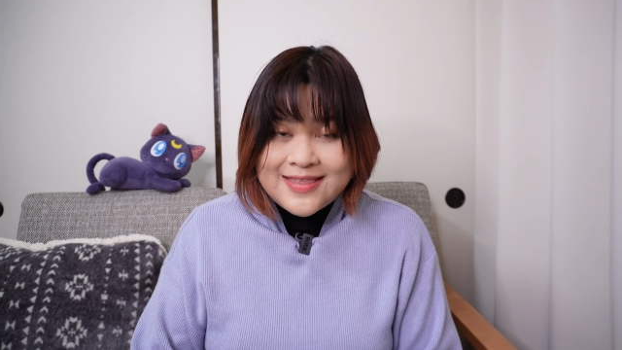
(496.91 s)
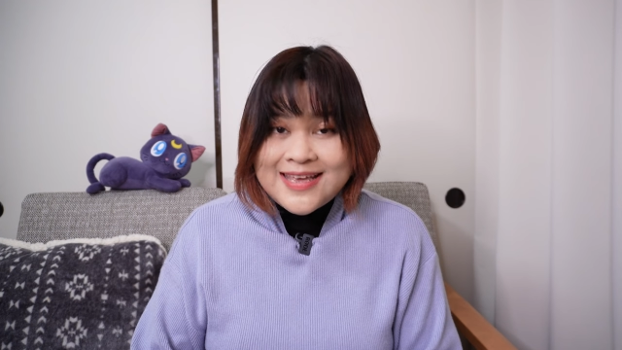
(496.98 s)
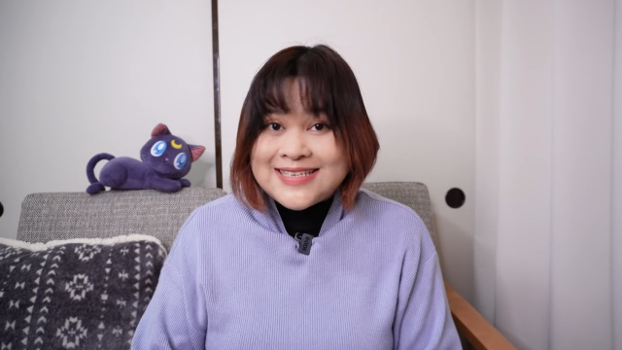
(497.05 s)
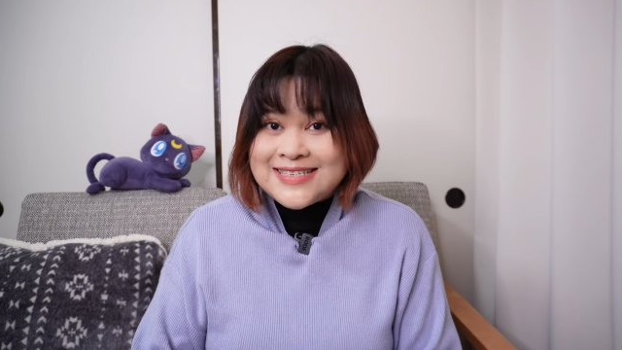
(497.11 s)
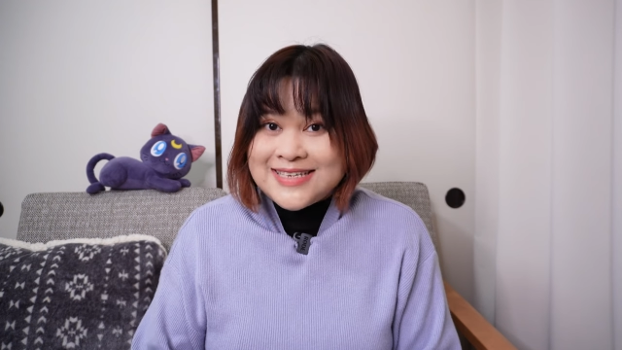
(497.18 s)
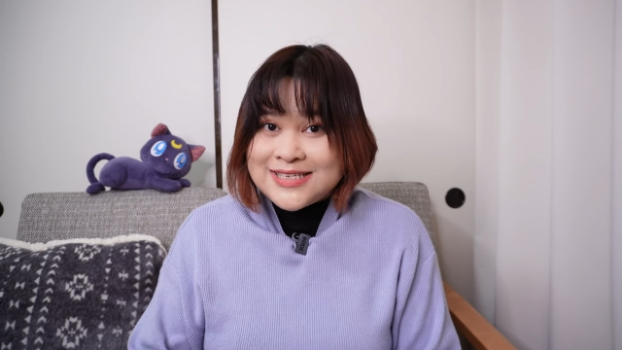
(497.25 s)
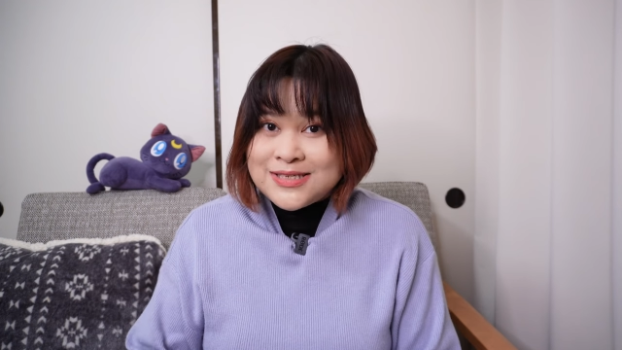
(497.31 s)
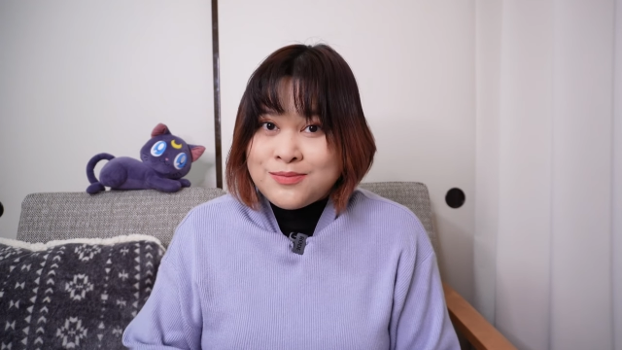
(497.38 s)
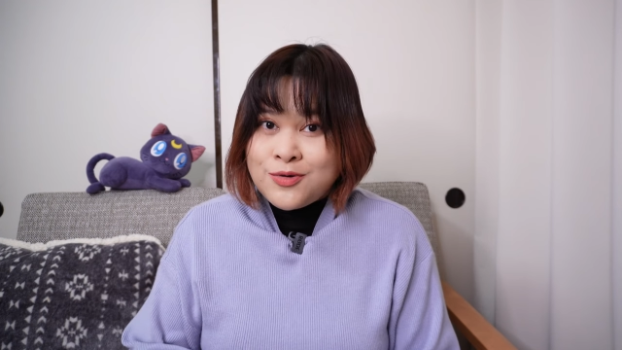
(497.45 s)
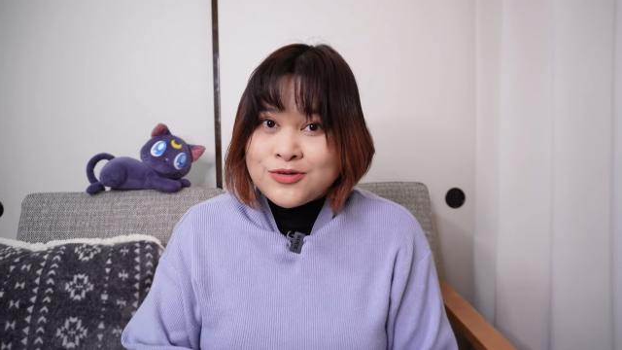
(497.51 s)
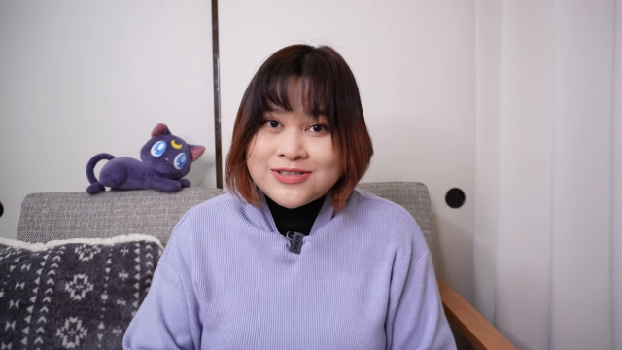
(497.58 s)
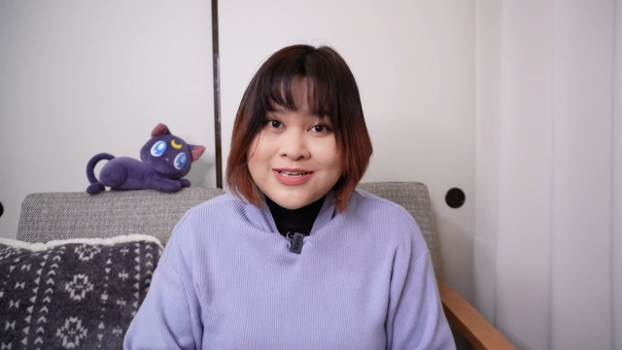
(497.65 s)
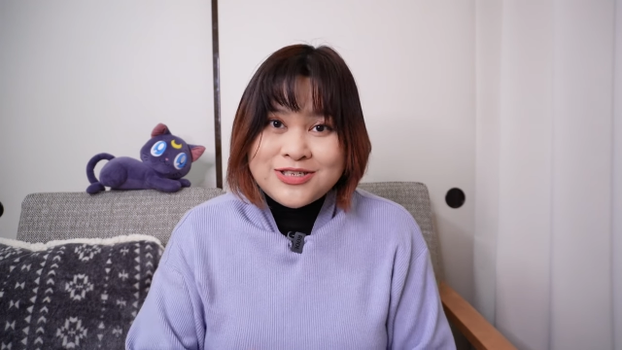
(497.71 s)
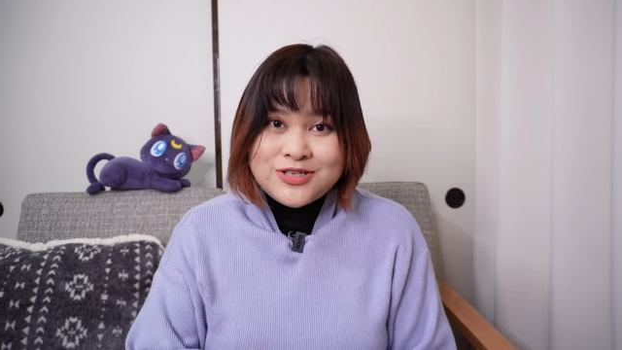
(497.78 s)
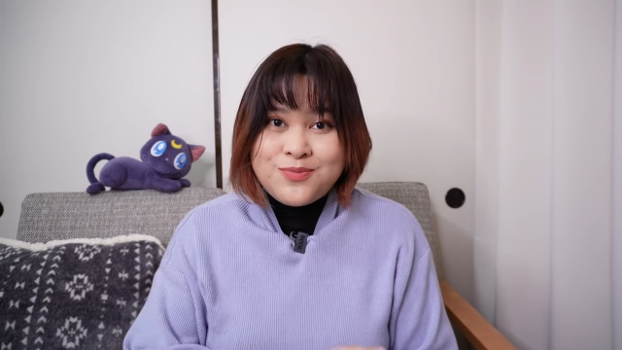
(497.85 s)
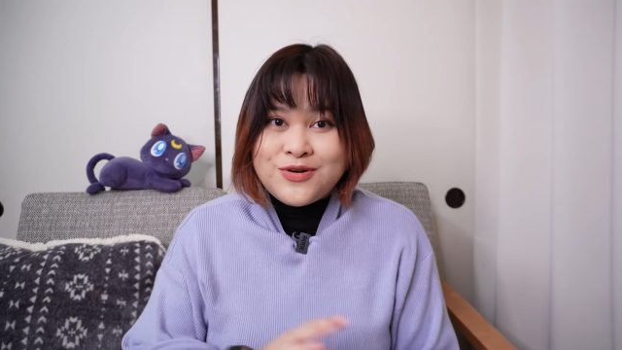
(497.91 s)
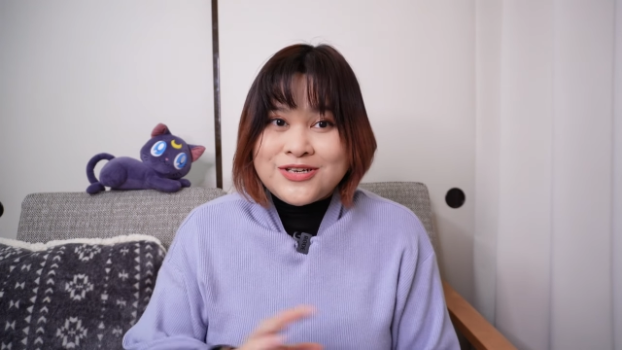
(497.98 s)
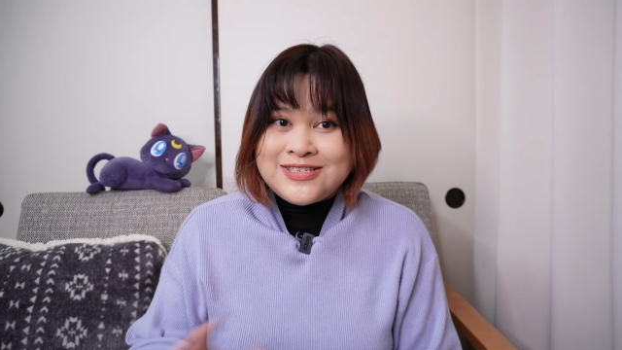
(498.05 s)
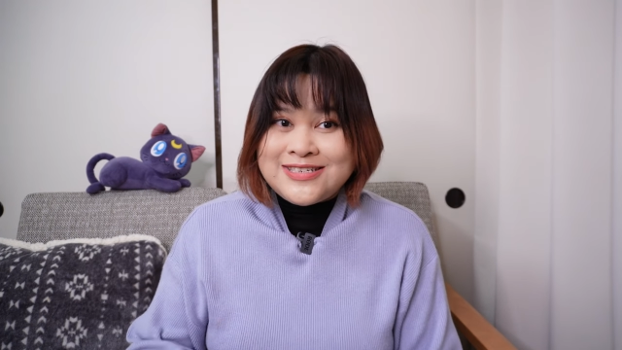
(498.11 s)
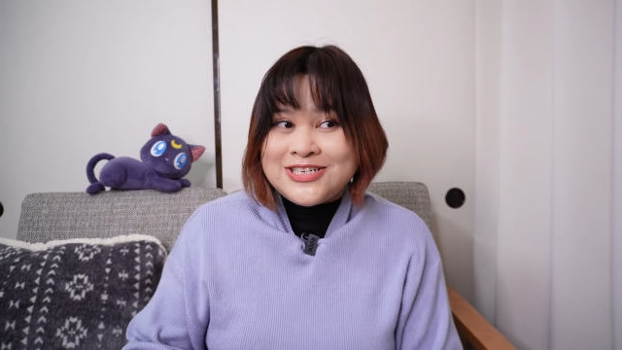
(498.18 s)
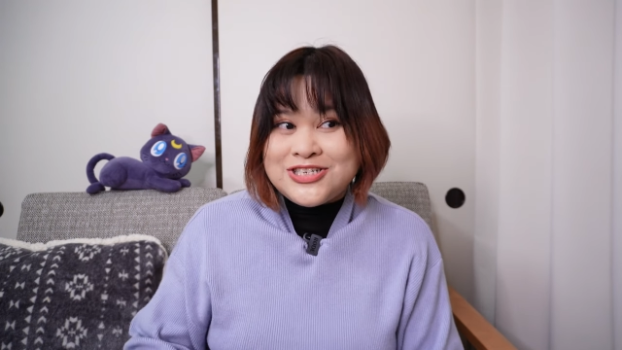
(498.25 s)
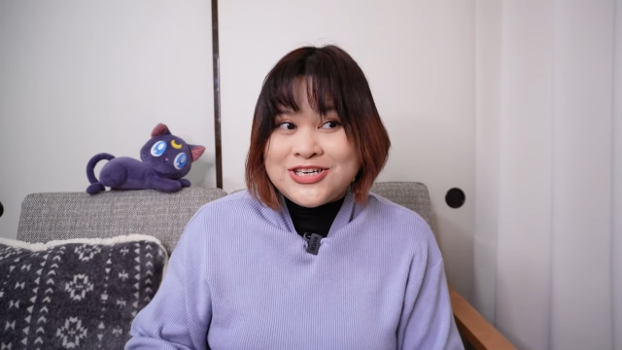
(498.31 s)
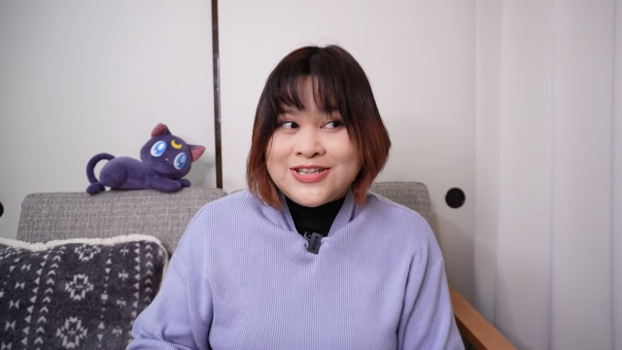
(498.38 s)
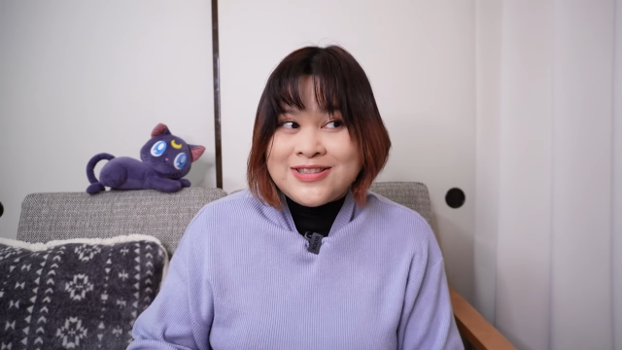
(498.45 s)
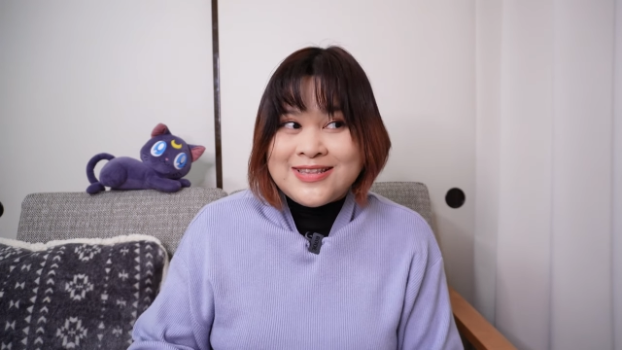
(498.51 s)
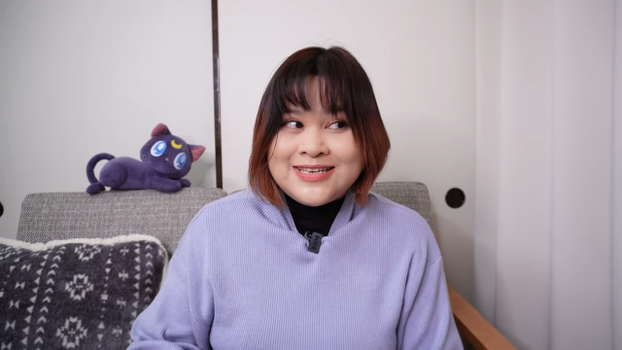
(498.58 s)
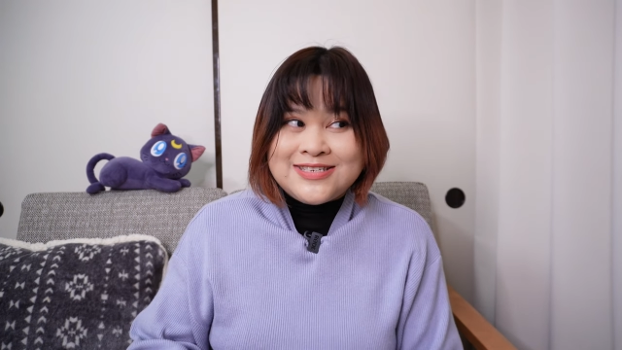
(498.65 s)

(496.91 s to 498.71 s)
This is mostly superstition.